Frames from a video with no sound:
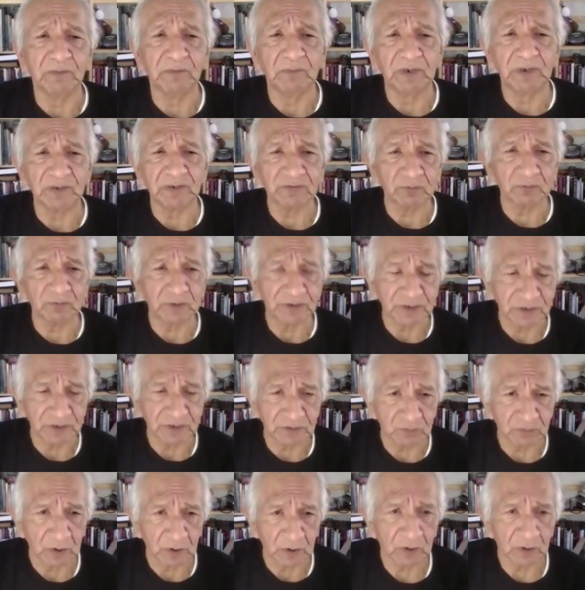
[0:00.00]
name, which
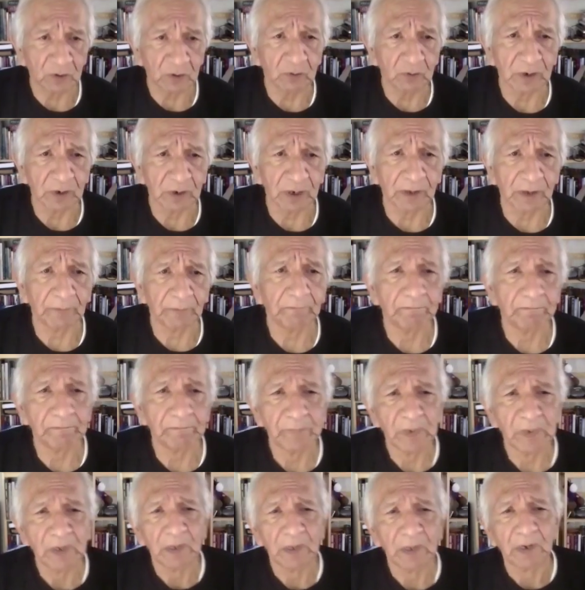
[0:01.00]
is Wankuala.
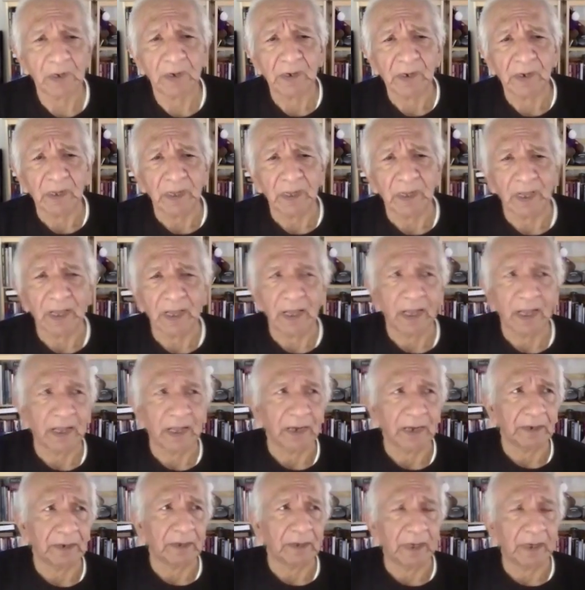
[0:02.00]

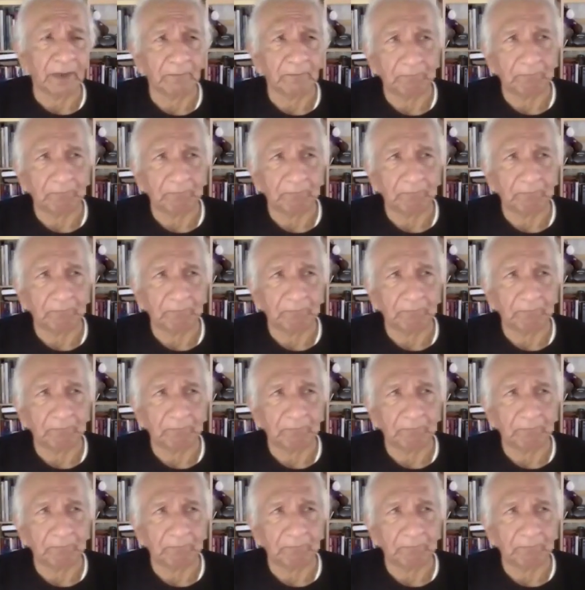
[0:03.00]
And